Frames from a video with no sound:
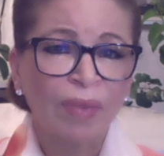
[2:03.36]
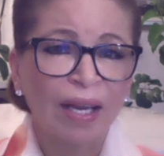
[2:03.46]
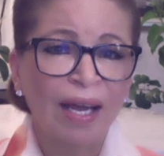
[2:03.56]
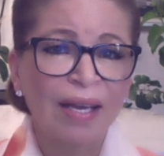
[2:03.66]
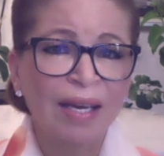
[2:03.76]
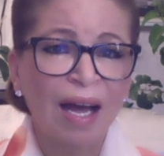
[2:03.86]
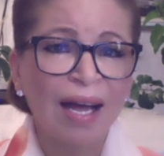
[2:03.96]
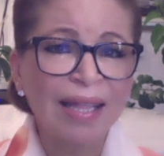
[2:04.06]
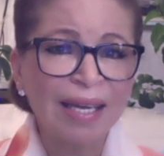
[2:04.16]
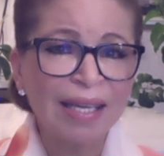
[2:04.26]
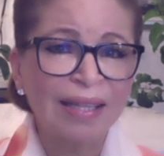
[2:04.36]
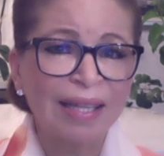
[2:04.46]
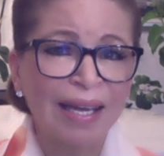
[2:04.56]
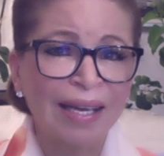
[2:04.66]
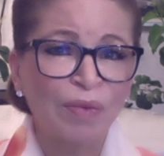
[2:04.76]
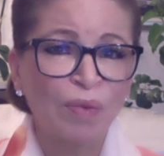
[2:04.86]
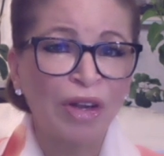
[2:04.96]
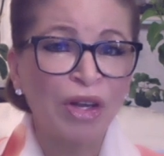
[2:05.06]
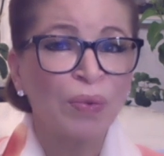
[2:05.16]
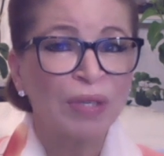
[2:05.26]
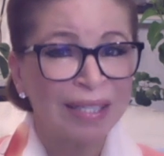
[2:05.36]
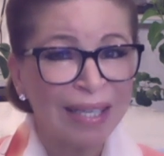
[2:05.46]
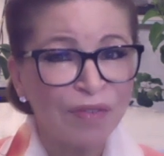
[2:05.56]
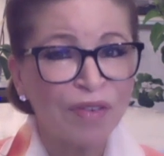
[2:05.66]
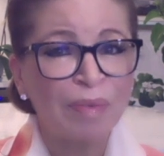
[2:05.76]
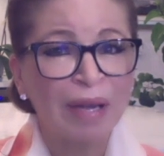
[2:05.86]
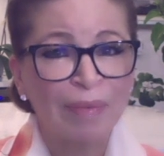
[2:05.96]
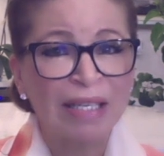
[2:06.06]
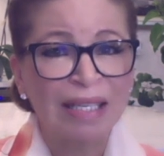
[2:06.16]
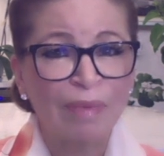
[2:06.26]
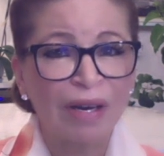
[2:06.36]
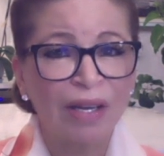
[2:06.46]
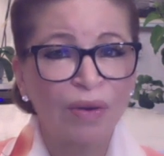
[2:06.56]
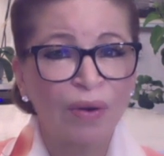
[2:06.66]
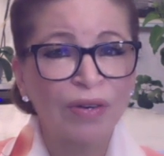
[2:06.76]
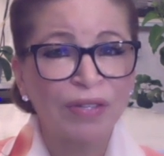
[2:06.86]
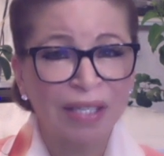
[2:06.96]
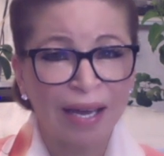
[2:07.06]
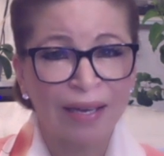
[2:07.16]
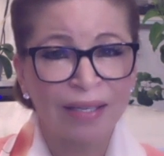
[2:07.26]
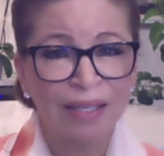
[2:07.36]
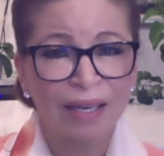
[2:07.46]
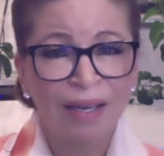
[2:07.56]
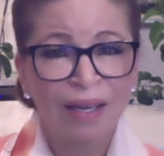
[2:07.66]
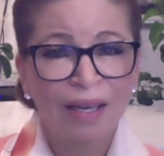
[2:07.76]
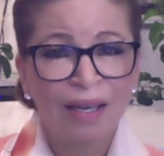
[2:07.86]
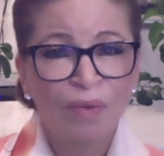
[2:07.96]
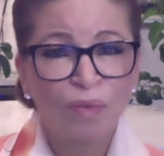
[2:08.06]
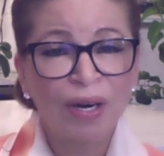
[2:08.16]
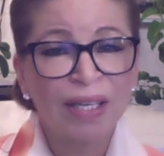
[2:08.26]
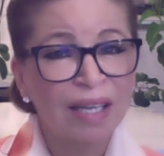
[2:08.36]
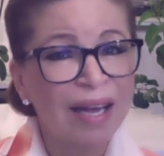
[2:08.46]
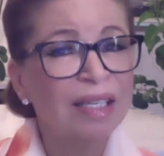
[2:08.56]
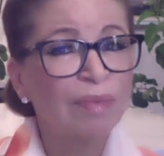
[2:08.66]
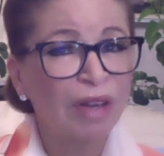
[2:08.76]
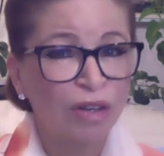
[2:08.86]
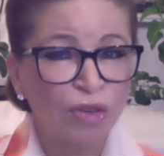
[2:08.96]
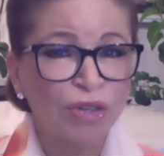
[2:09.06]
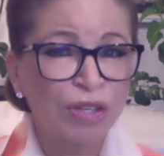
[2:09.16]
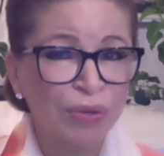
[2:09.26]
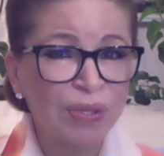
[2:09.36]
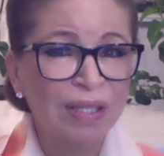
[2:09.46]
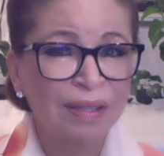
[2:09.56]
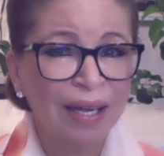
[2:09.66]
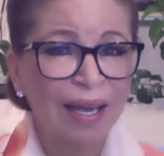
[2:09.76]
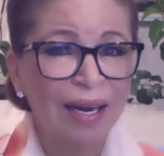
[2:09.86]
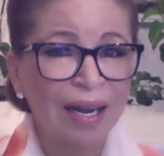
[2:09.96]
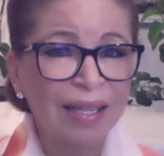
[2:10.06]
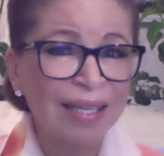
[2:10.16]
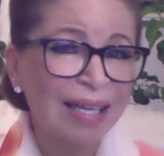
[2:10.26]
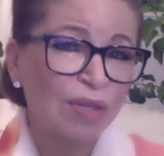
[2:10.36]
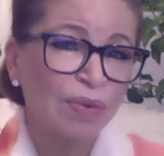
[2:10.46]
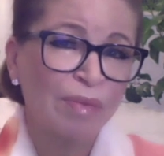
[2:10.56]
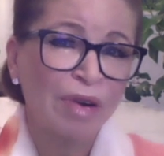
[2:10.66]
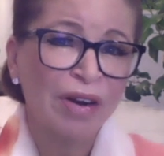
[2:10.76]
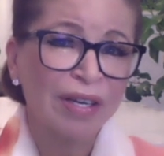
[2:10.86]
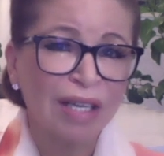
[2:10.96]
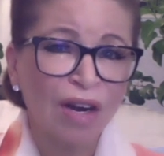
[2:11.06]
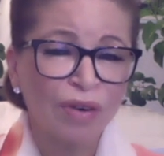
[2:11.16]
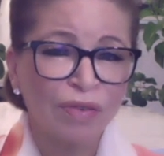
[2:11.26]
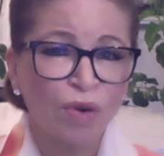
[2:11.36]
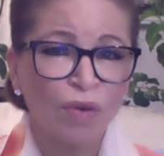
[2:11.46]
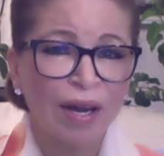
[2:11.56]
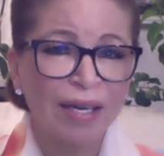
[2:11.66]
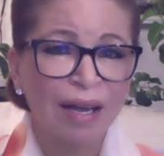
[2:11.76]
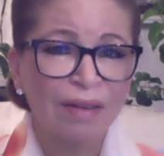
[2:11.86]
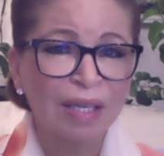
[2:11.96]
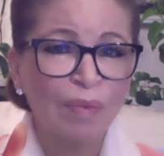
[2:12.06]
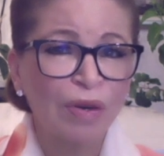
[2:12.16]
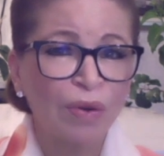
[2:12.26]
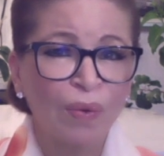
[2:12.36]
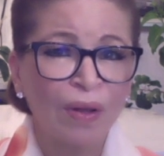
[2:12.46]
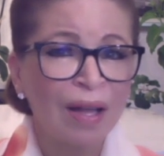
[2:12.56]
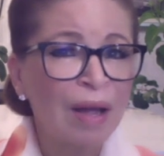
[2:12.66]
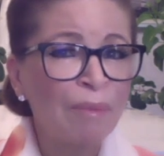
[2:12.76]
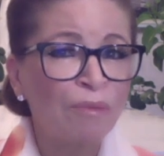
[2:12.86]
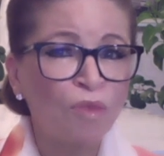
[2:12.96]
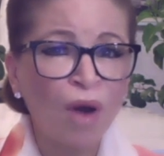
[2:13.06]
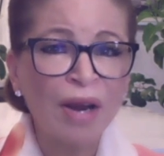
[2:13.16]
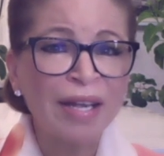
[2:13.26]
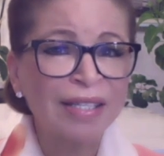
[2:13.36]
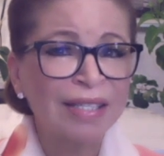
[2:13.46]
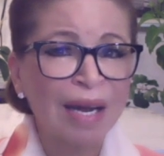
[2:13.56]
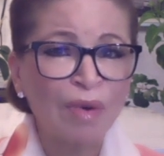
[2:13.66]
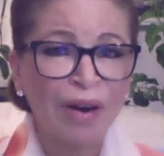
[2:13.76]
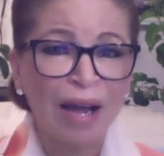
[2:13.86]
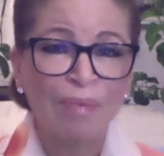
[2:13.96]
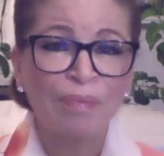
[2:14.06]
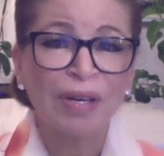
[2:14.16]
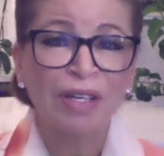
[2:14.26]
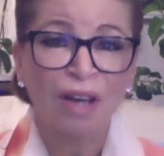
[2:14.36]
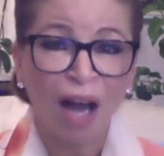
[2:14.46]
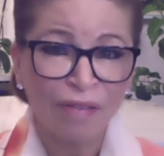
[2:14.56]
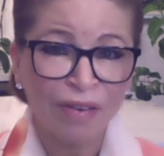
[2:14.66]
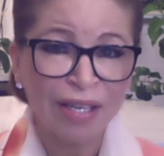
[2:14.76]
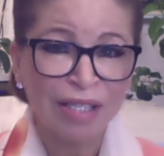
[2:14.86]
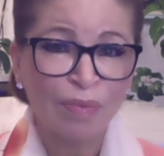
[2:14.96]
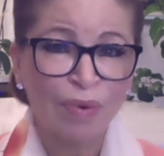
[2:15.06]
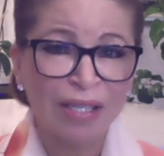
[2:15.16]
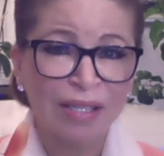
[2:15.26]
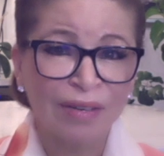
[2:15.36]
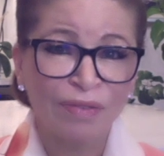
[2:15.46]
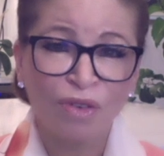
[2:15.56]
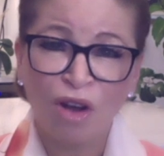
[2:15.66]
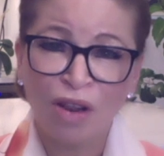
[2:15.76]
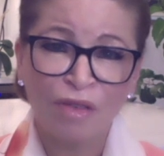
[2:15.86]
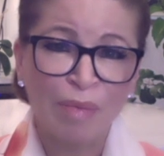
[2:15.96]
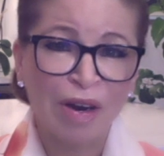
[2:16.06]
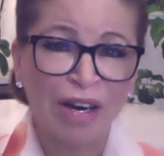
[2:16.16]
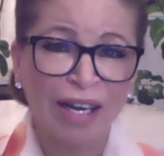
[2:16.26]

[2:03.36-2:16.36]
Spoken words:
And I think that what you will see from him is somebody who understands what it's like to be in your shoes. And I think that's what America's hungry for right now. Someone who will run as a Democrat, but govern as a president for all of America.